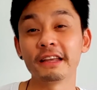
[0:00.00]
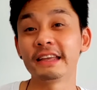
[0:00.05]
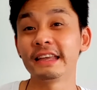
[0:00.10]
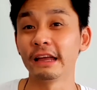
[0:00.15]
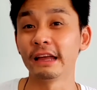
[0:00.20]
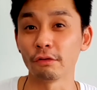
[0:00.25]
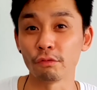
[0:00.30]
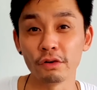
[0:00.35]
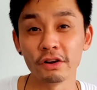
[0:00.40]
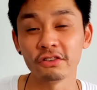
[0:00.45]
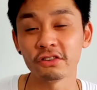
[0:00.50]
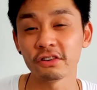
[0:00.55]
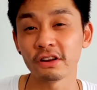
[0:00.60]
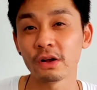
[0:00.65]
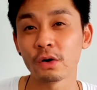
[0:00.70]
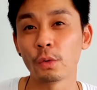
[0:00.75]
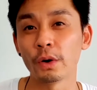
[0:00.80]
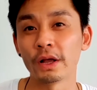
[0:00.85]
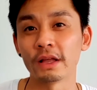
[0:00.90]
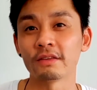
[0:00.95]

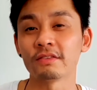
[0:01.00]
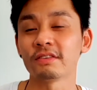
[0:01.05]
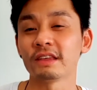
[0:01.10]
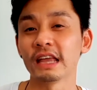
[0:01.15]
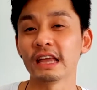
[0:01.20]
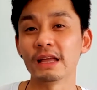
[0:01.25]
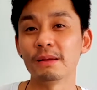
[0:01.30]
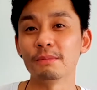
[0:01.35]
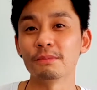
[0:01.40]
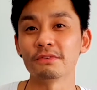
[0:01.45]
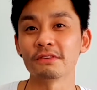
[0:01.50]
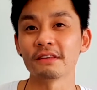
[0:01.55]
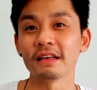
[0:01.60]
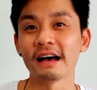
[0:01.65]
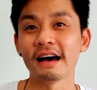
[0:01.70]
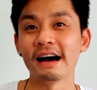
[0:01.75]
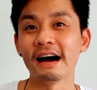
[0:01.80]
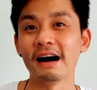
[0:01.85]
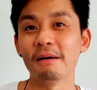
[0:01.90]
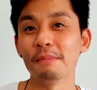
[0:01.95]
get-rich-quick schemes
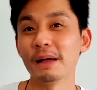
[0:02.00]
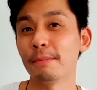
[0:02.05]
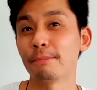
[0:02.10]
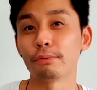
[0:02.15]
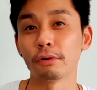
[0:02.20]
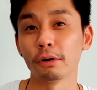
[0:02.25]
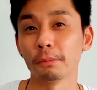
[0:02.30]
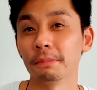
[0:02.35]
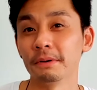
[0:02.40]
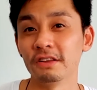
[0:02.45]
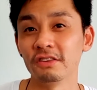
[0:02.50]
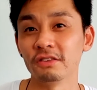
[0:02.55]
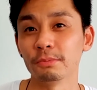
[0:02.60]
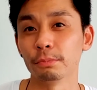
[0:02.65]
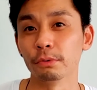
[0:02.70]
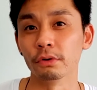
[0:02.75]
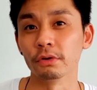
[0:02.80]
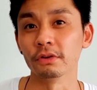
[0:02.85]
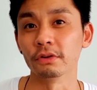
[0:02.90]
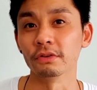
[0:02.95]
and property
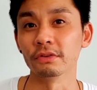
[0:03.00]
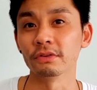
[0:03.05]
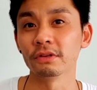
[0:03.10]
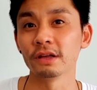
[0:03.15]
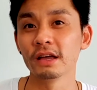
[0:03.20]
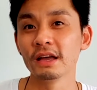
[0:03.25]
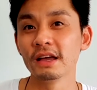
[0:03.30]
spookers.